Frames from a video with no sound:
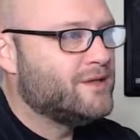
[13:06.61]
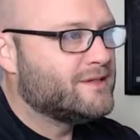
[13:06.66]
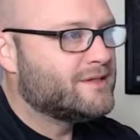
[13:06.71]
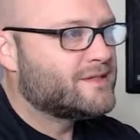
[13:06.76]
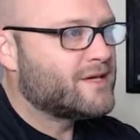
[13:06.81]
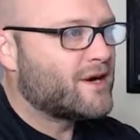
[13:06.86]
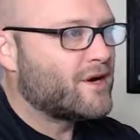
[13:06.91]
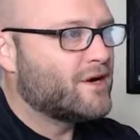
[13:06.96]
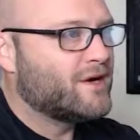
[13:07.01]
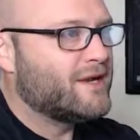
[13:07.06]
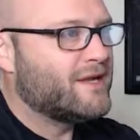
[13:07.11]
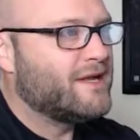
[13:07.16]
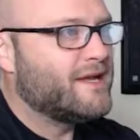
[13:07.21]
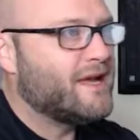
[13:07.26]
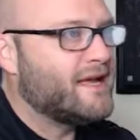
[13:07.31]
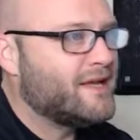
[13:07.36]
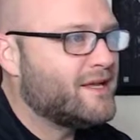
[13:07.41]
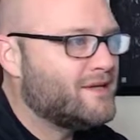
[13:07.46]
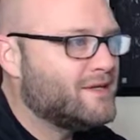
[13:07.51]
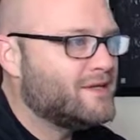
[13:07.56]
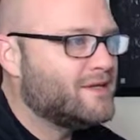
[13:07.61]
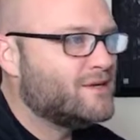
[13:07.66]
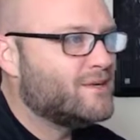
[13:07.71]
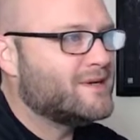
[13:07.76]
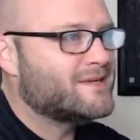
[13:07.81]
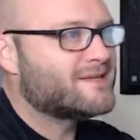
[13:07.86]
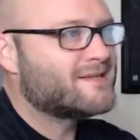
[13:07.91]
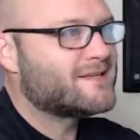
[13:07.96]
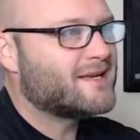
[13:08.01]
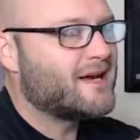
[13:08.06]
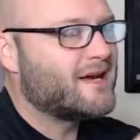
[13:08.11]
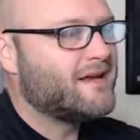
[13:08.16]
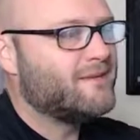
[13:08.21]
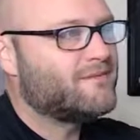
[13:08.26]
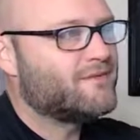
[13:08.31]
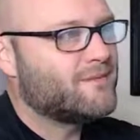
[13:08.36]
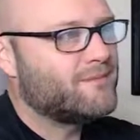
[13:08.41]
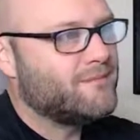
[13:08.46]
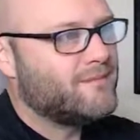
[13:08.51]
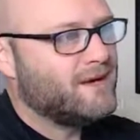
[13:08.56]
targeting I can do aside
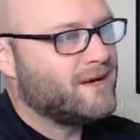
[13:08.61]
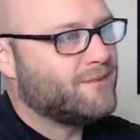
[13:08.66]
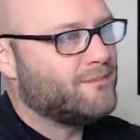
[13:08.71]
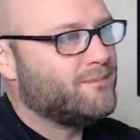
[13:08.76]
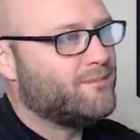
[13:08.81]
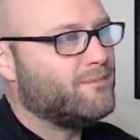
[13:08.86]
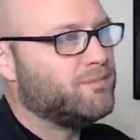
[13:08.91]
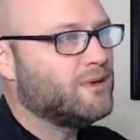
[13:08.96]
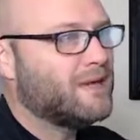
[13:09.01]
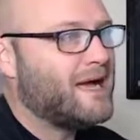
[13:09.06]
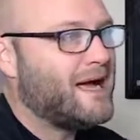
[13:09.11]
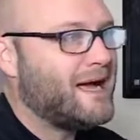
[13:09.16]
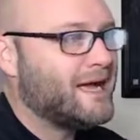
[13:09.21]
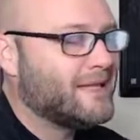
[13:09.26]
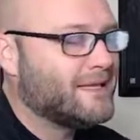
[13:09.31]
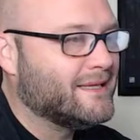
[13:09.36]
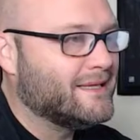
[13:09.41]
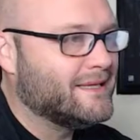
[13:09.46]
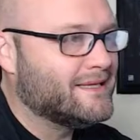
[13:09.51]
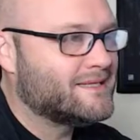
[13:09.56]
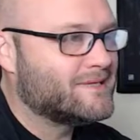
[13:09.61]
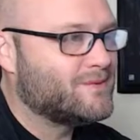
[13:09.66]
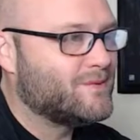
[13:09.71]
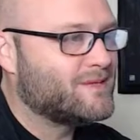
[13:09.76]
from my blacklist,